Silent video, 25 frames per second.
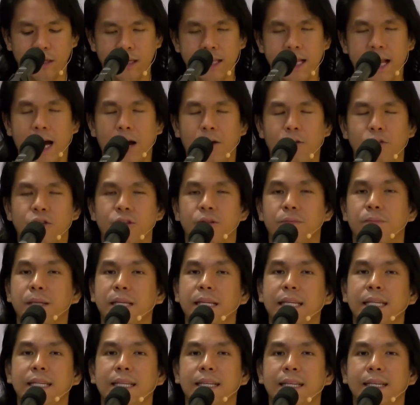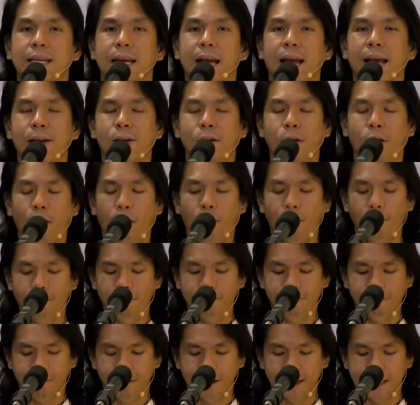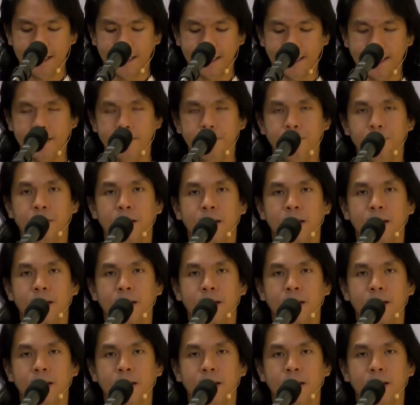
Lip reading: now speak and hopefully